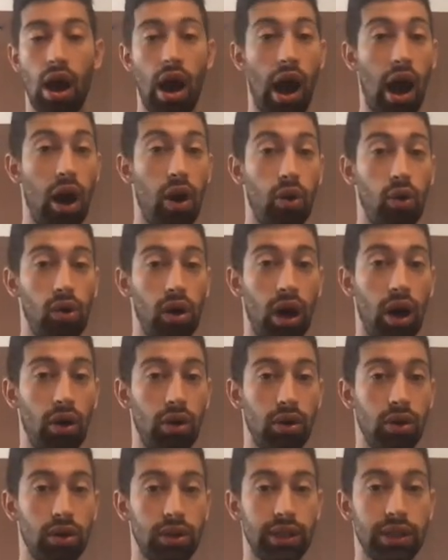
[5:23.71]
how how
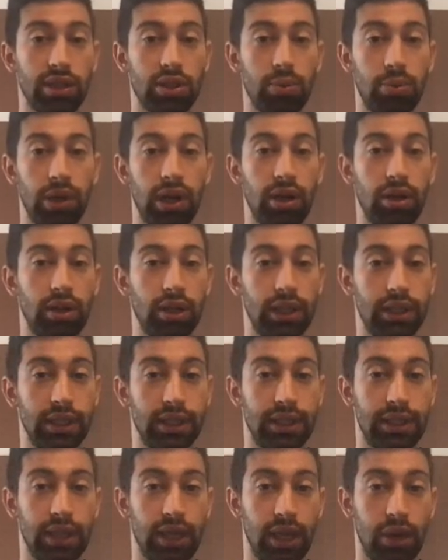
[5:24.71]
long the supplier
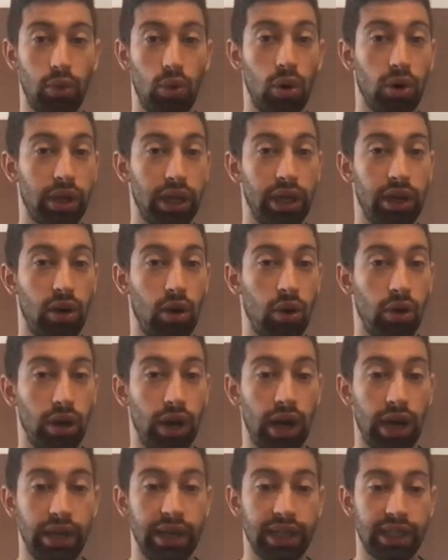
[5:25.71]
is uh, working on
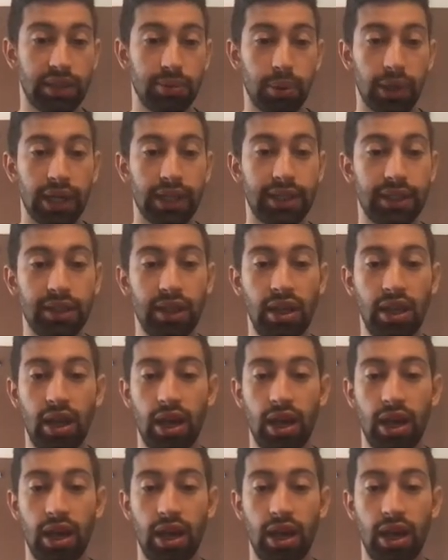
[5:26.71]
AliExpress